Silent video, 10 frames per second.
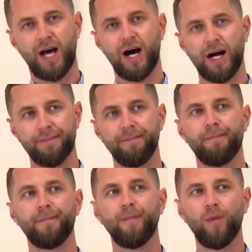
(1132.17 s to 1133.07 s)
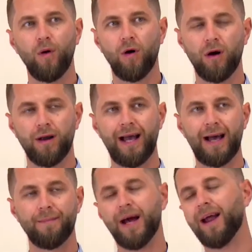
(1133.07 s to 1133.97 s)
are more
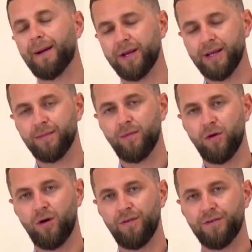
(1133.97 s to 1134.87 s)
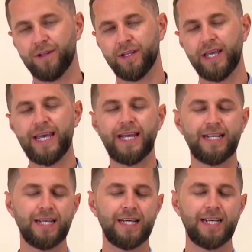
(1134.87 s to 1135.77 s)
ha are happening more often
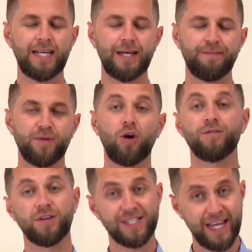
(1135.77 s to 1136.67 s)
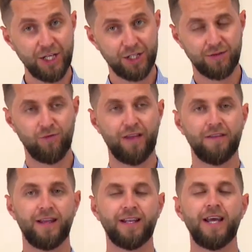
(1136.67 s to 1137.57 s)
in um, conversation rather
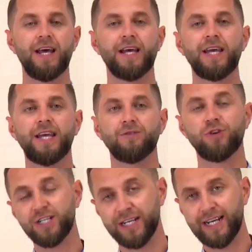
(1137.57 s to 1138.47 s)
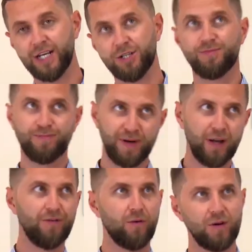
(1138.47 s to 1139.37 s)
than in written English. But
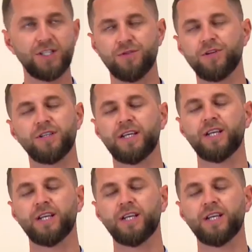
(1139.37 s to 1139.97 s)
of course, in written